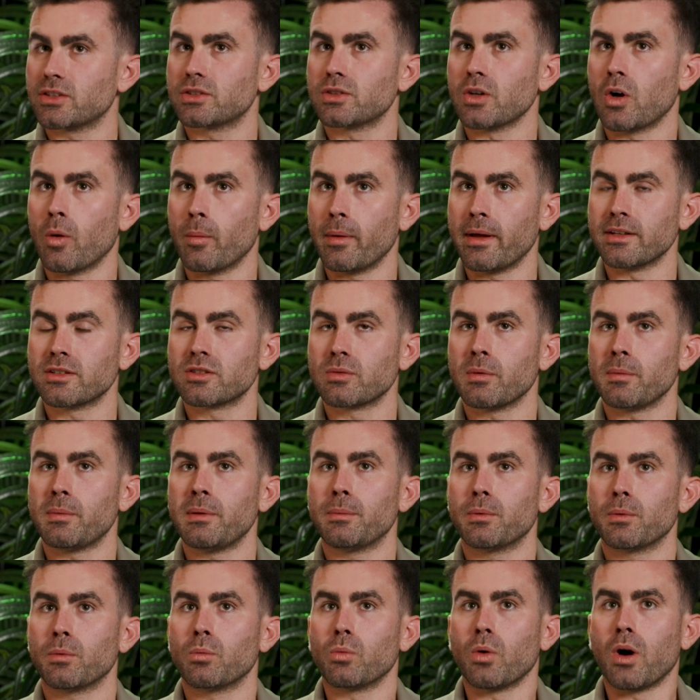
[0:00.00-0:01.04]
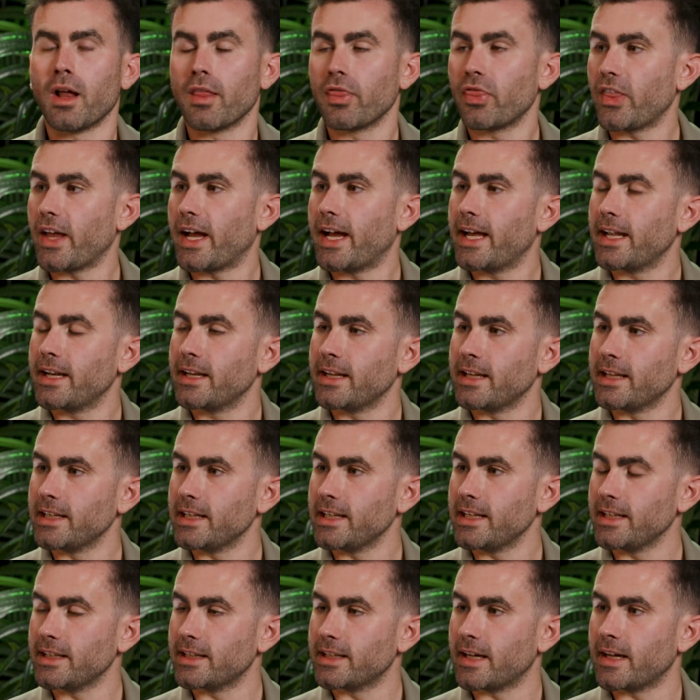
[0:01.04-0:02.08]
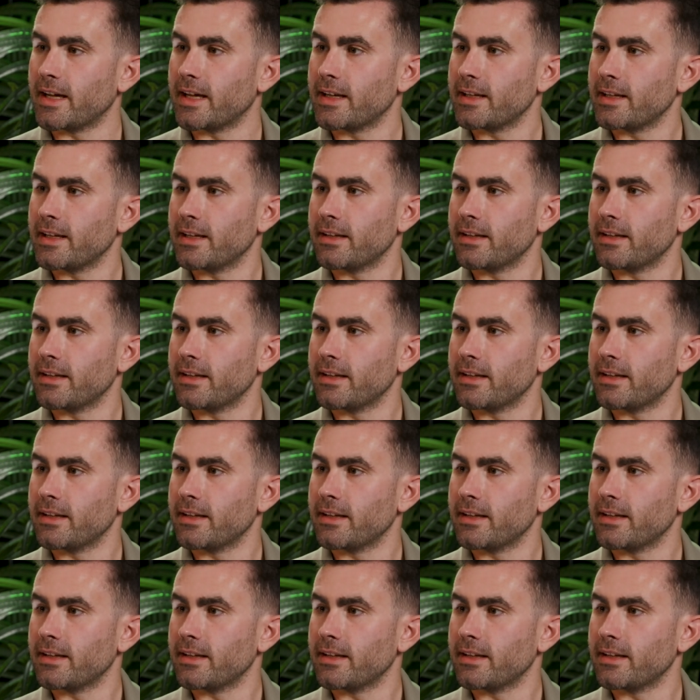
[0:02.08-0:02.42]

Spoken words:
so many people want that and need that.